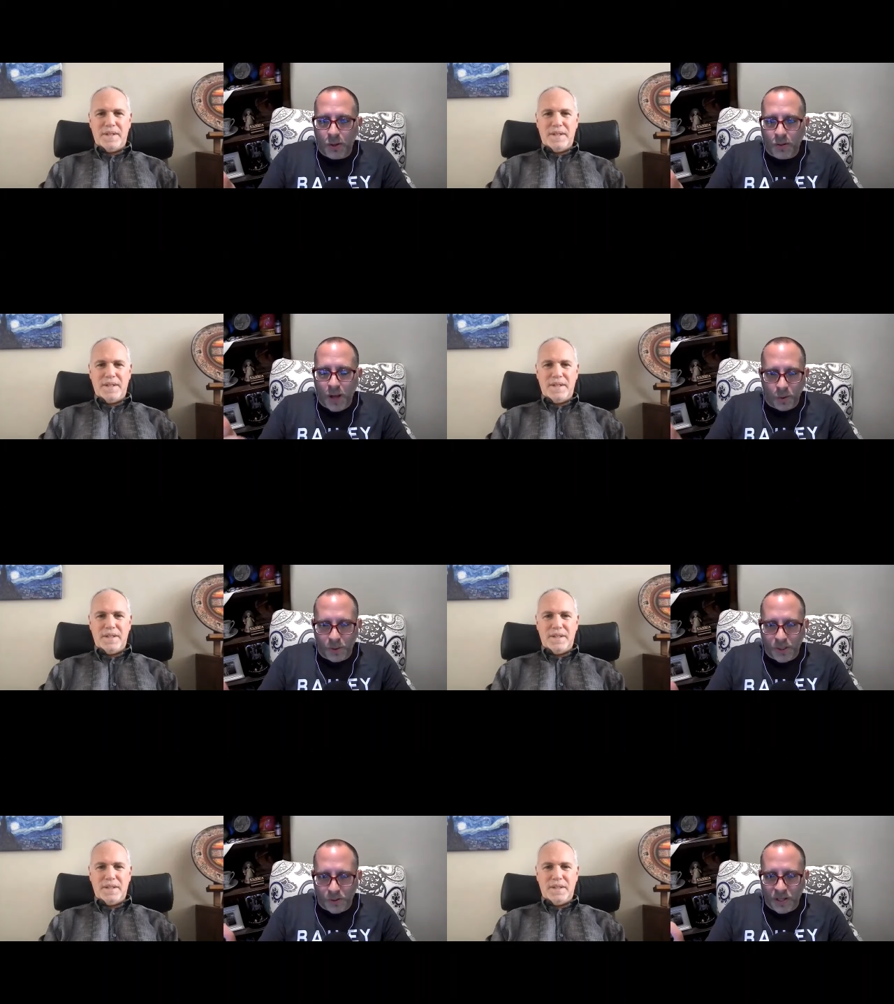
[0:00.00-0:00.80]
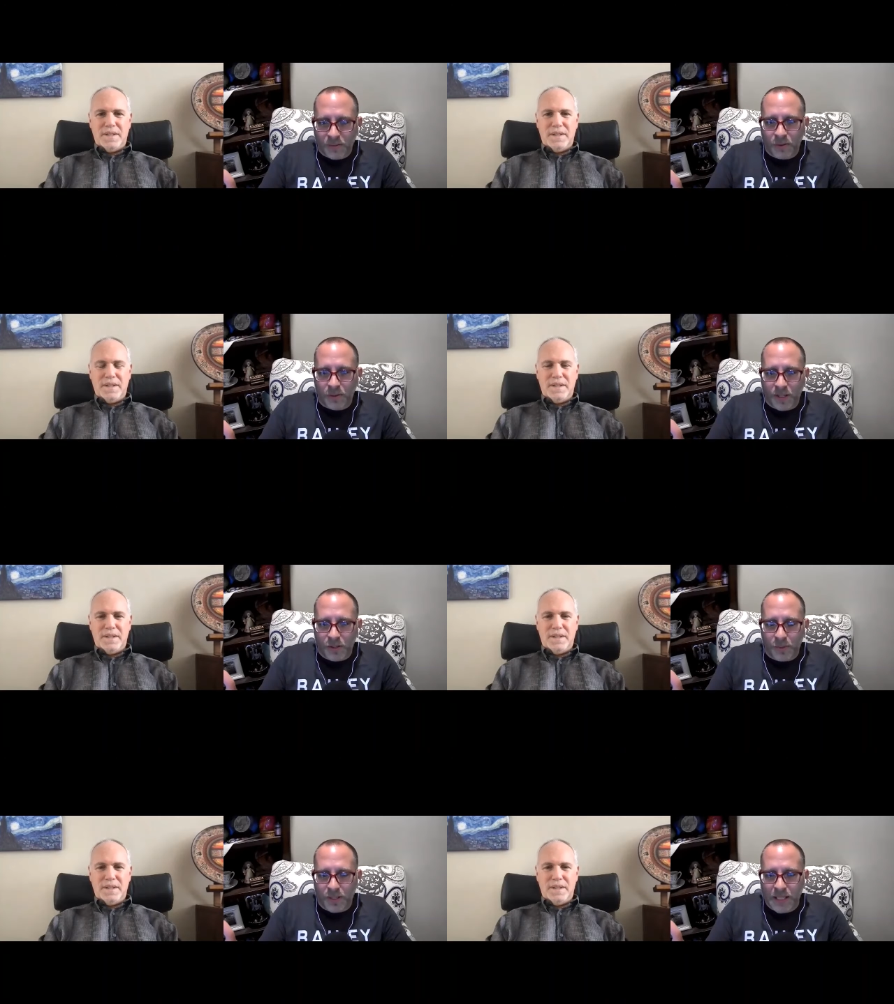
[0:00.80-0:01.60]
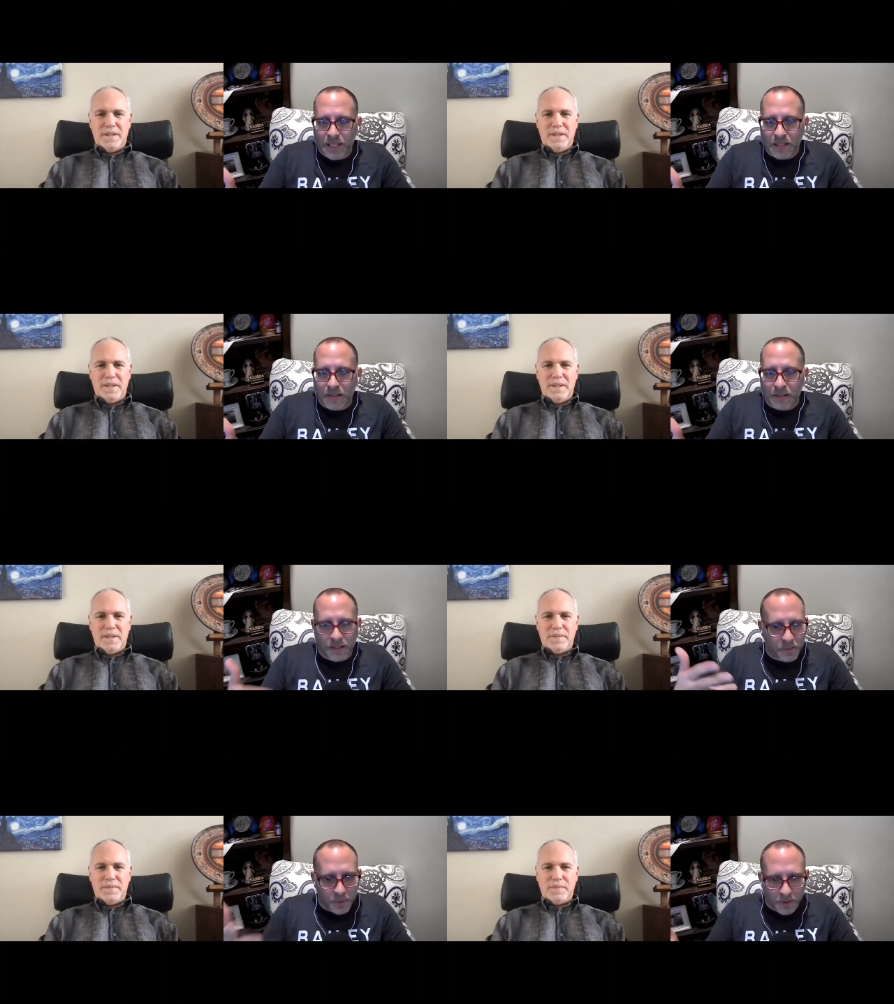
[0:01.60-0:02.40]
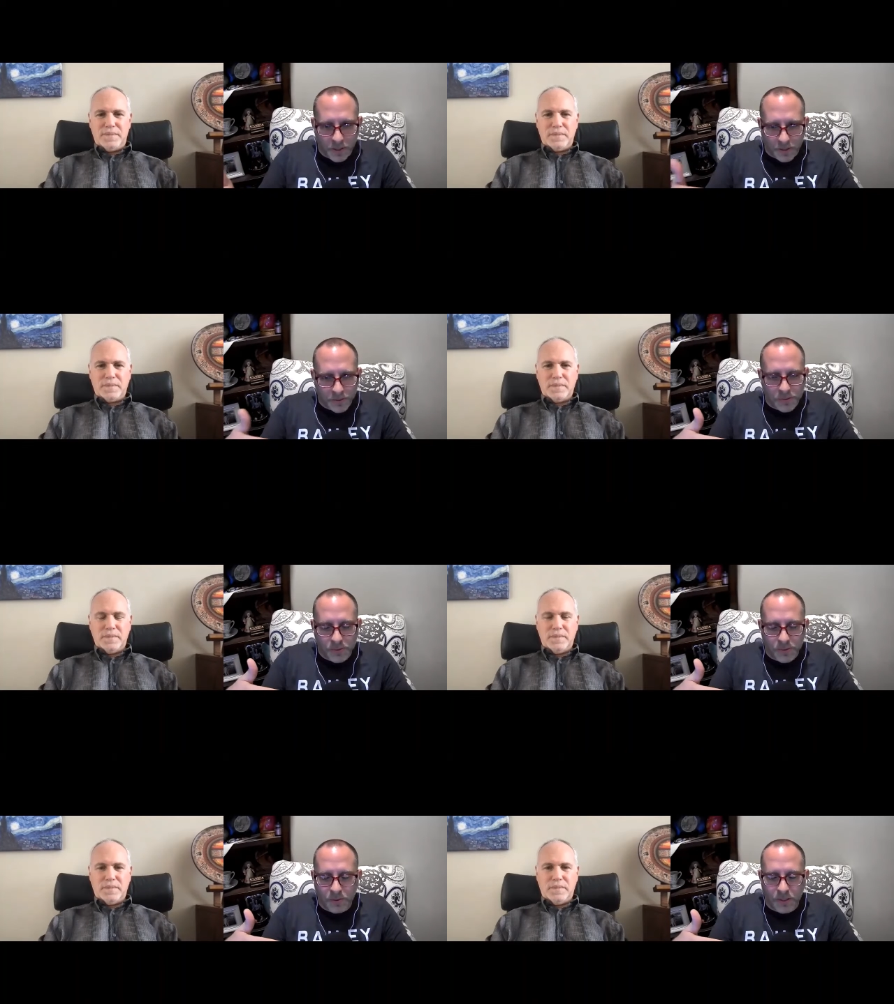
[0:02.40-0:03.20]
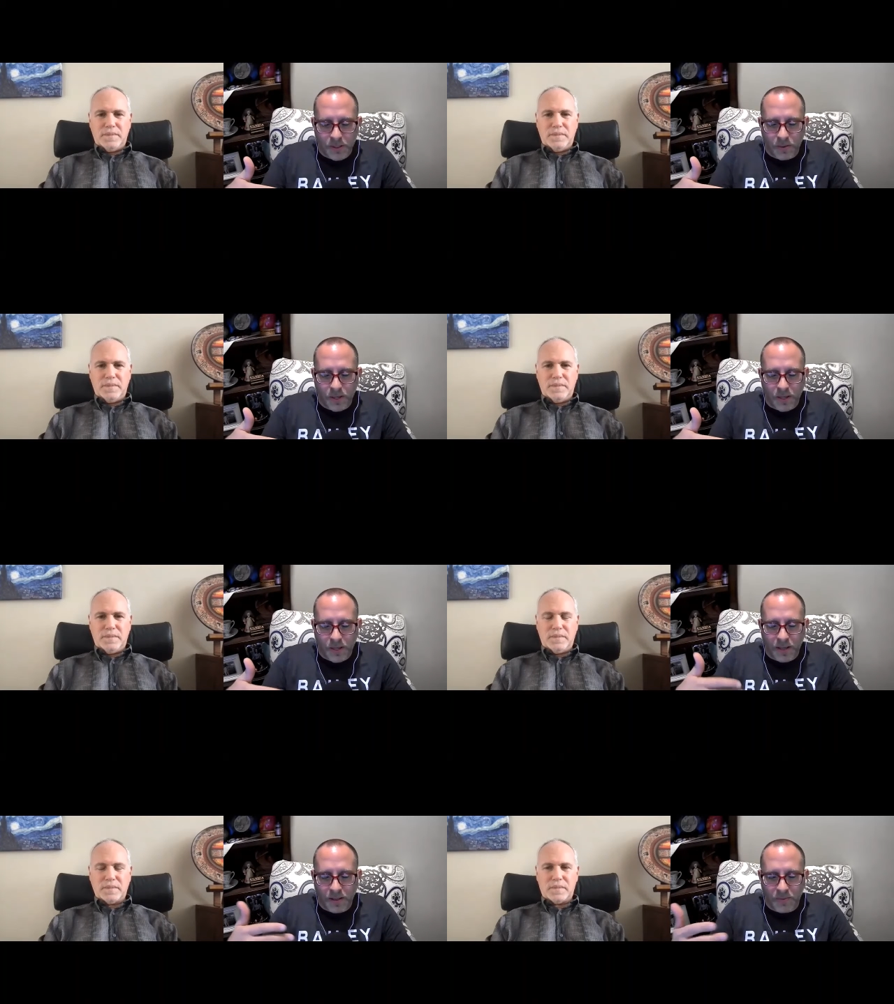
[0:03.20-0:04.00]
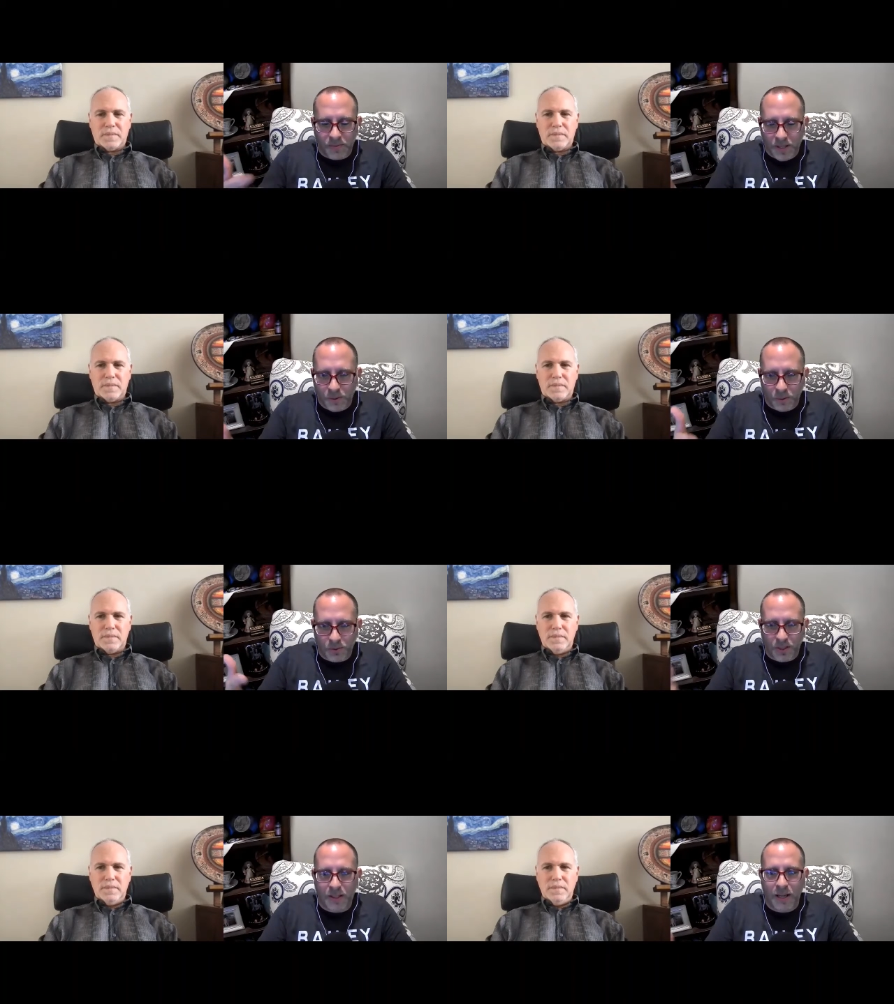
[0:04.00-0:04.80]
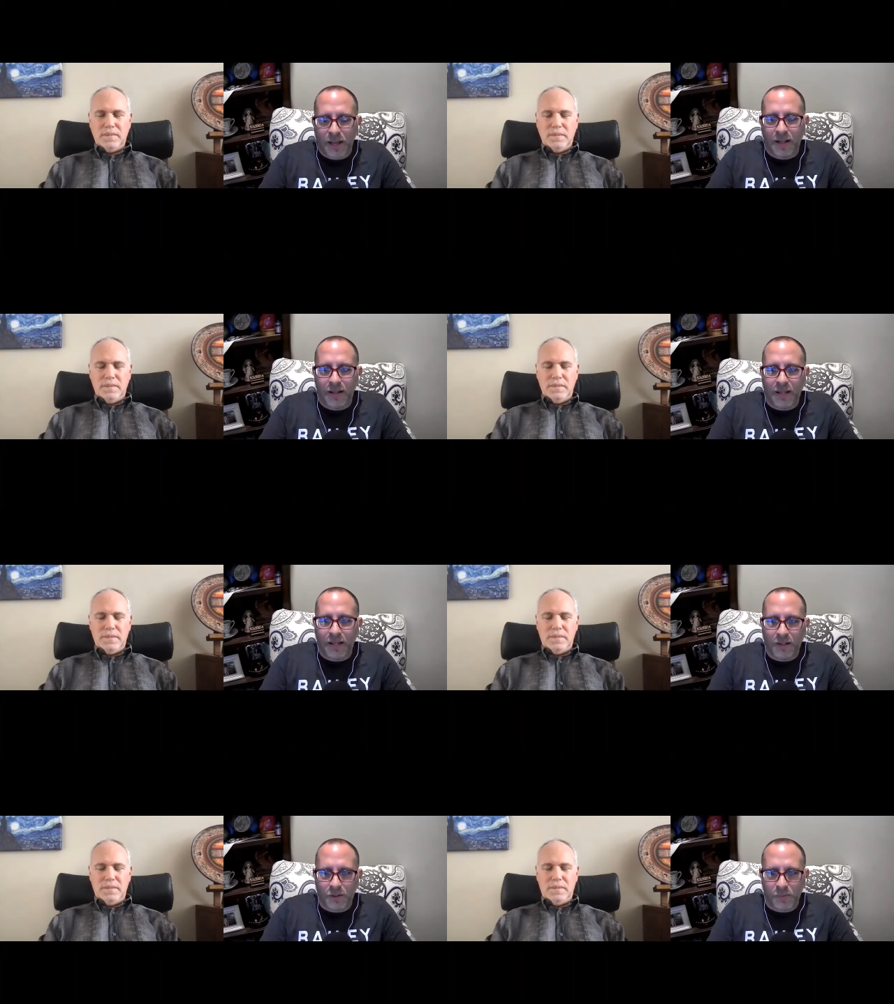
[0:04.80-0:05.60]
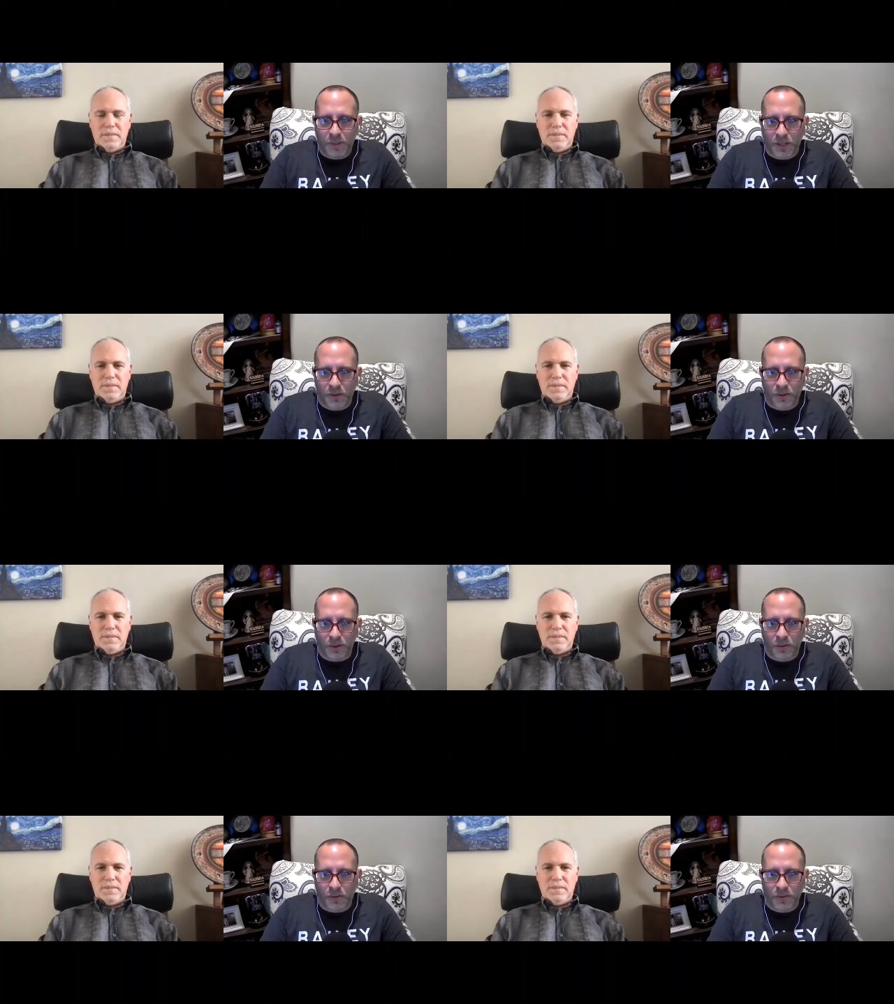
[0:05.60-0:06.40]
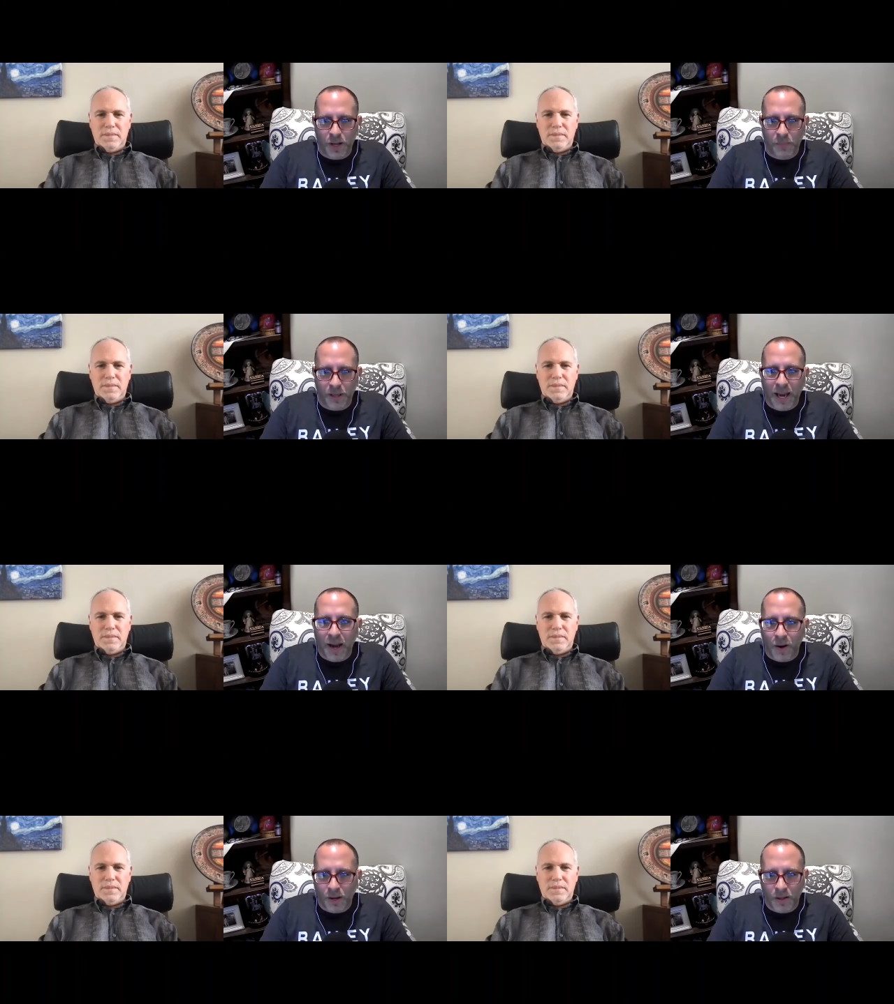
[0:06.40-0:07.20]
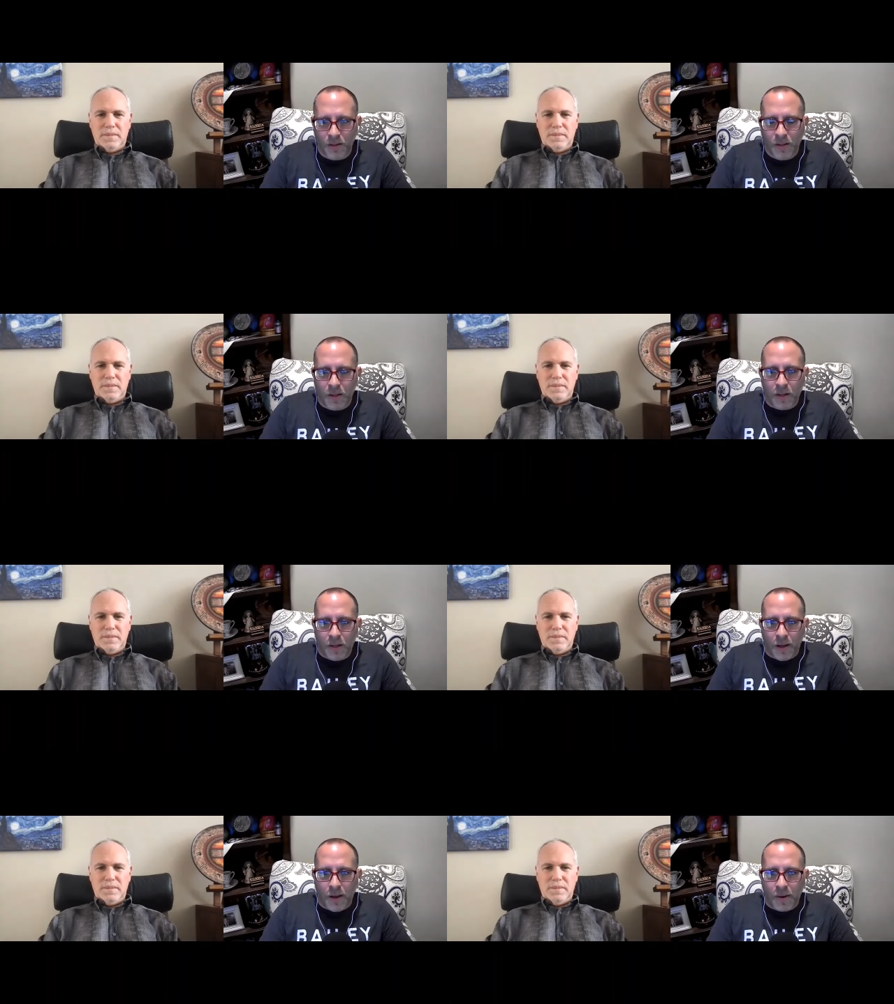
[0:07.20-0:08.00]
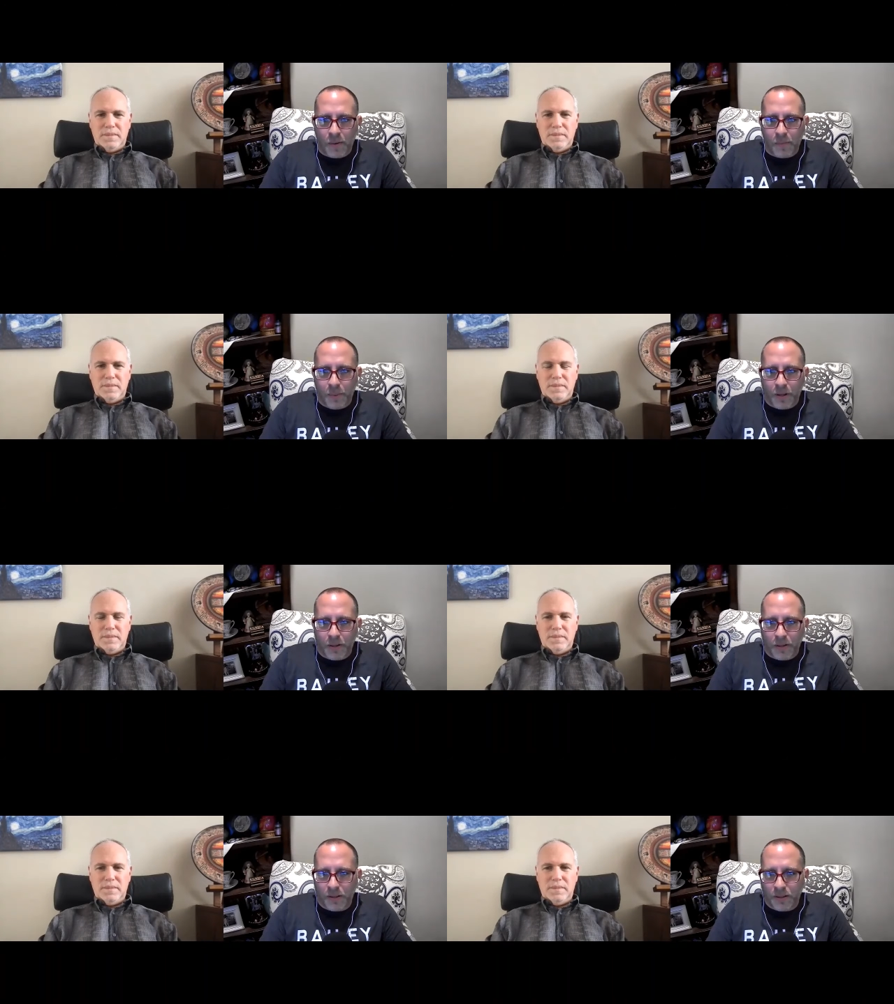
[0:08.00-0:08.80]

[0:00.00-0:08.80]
Speaker 1: not only your level of expertise and experience you know in the field and and in this particular topic area um, but